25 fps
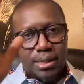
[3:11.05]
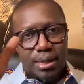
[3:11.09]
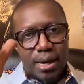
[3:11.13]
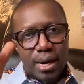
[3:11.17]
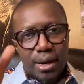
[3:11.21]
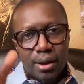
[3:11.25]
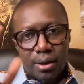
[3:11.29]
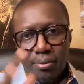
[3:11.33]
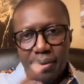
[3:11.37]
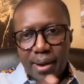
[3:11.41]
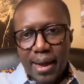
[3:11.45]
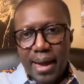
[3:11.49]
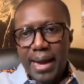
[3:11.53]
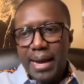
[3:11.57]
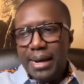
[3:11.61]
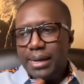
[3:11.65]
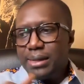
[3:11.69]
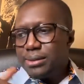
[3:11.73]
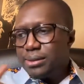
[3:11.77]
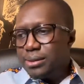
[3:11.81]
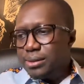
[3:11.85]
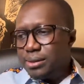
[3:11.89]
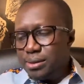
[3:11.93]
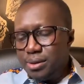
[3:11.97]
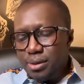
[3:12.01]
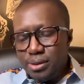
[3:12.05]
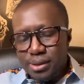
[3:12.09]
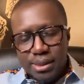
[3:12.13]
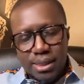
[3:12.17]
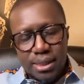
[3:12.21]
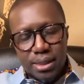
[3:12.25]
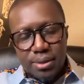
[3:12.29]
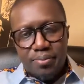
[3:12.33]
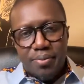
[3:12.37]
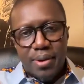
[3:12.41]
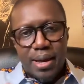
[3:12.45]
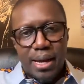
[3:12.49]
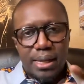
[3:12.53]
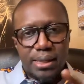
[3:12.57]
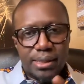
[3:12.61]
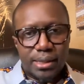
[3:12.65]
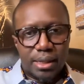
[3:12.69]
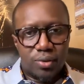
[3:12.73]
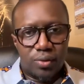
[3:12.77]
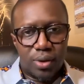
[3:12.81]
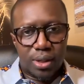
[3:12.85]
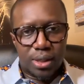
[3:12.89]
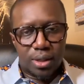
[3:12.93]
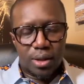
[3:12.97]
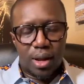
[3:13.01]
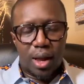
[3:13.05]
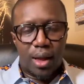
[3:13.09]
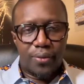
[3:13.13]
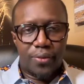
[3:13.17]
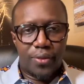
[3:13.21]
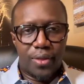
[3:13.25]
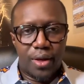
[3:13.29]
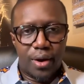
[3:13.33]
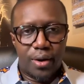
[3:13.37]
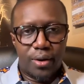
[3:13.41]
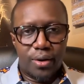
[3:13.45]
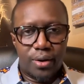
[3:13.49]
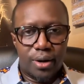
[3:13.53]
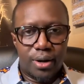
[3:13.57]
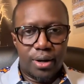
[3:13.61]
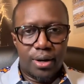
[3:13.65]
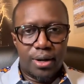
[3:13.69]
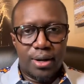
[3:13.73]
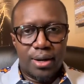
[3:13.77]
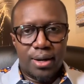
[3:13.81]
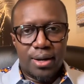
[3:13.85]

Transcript: the airbags, seatbelt, and whatnot there.